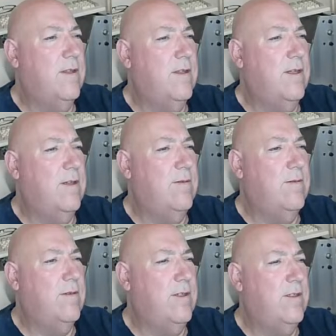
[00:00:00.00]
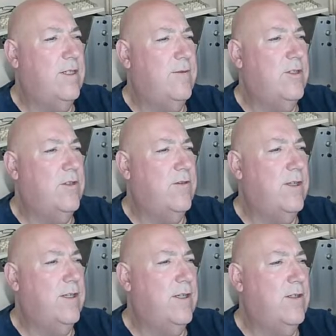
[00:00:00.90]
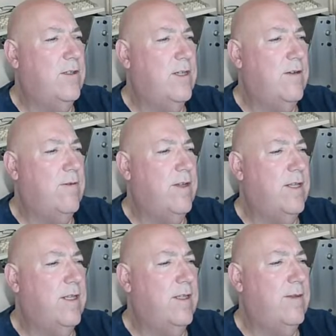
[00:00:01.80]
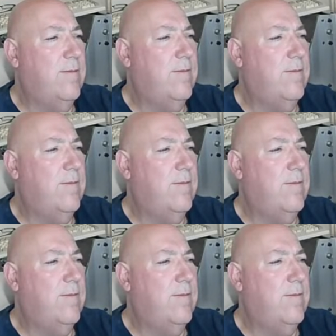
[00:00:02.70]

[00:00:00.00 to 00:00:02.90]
Oh, because I used to have a string, let's just get rid of that then.